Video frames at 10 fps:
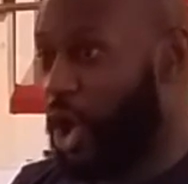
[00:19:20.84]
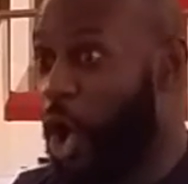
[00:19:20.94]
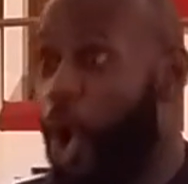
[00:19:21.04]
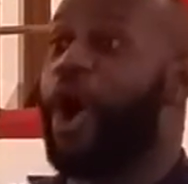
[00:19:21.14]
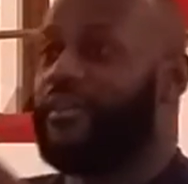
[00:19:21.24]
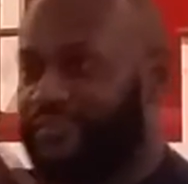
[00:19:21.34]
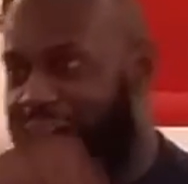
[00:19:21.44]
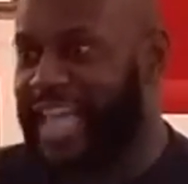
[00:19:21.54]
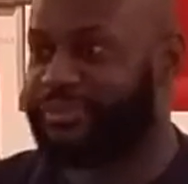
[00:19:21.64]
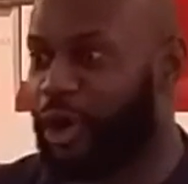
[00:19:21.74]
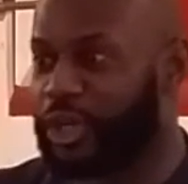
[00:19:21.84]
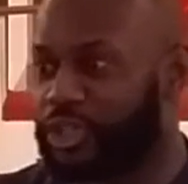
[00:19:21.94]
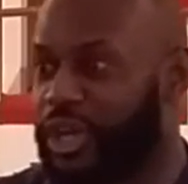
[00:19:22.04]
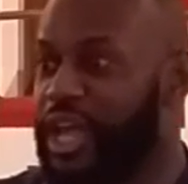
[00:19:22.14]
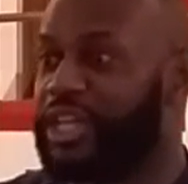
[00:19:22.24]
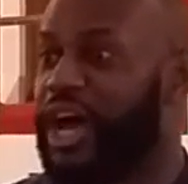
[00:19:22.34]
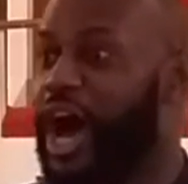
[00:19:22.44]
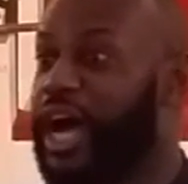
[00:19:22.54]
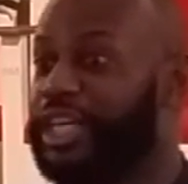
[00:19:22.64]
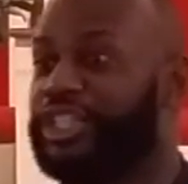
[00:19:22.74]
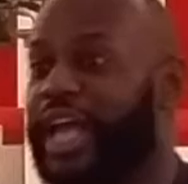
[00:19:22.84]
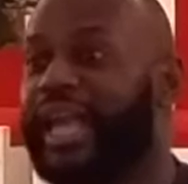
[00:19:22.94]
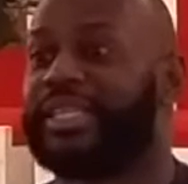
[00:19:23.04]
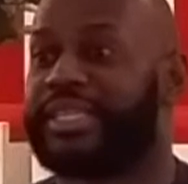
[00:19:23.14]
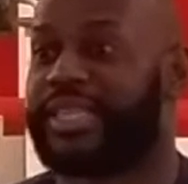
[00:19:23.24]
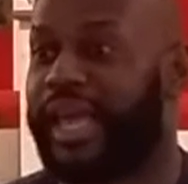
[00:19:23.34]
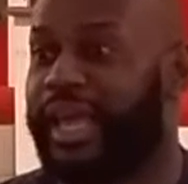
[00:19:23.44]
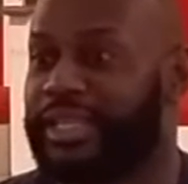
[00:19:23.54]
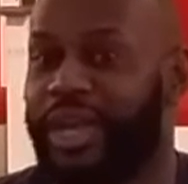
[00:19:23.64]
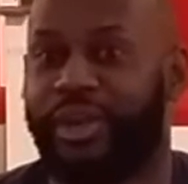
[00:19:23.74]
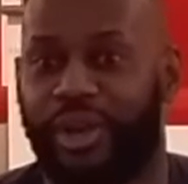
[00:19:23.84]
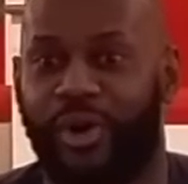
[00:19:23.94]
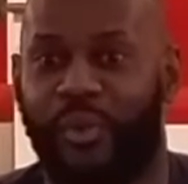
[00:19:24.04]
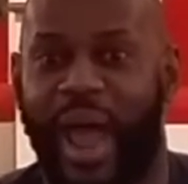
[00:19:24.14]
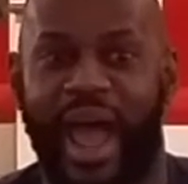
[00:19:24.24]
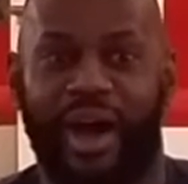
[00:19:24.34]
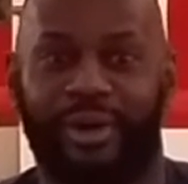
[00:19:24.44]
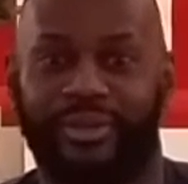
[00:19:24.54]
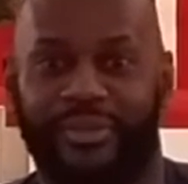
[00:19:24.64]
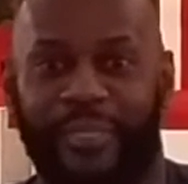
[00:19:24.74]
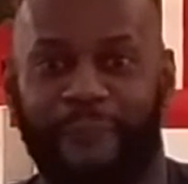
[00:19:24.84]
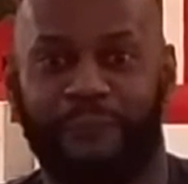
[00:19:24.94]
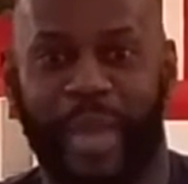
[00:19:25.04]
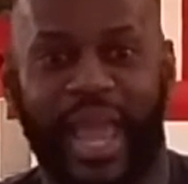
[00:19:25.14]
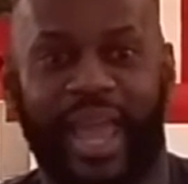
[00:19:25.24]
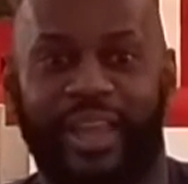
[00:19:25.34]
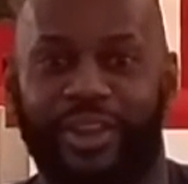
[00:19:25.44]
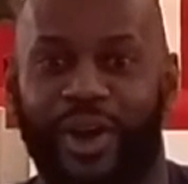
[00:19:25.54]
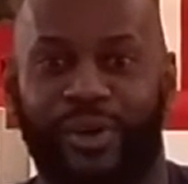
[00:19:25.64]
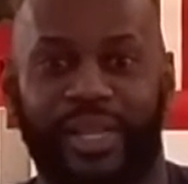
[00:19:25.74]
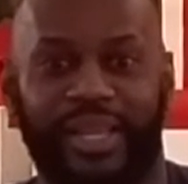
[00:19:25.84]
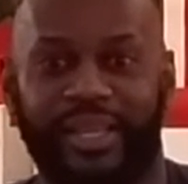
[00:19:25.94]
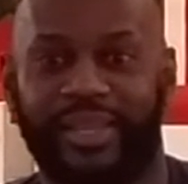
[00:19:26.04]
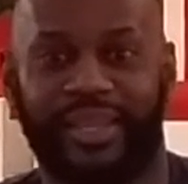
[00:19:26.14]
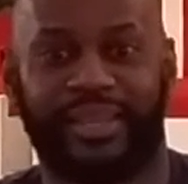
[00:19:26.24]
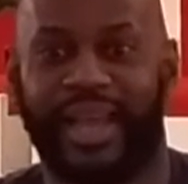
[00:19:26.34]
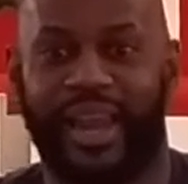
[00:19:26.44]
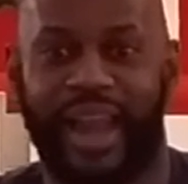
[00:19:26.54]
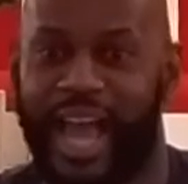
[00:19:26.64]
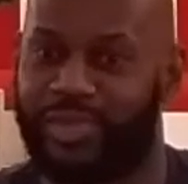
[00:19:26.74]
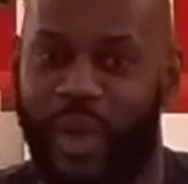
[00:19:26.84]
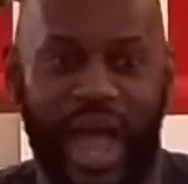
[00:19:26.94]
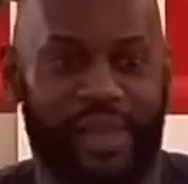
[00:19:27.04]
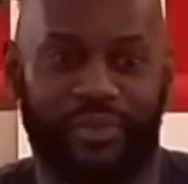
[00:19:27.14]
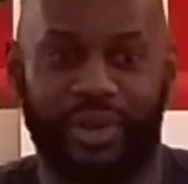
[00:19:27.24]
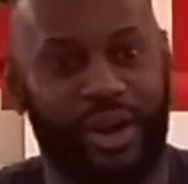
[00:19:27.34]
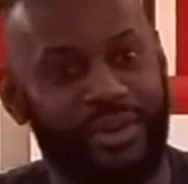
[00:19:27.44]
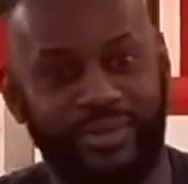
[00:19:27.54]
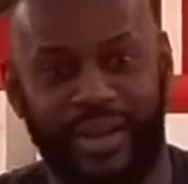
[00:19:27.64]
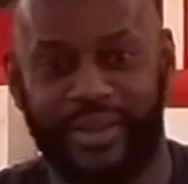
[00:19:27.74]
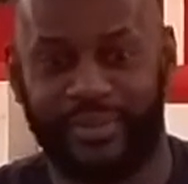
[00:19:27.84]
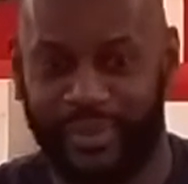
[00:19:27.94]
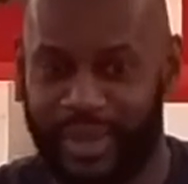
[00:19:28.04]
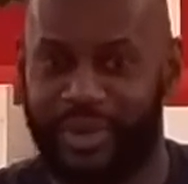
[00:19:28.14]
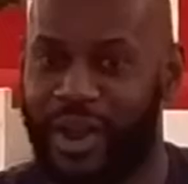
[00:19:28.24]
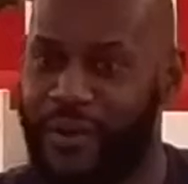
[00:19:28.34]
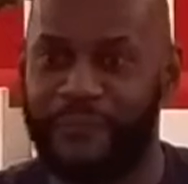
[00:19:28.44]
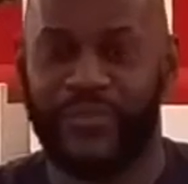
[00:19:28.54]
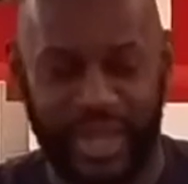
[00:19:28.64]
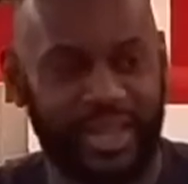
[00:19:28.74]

Or vice versa. Jealousy says, you know, wow, man, you know, he got a nice wife, you know.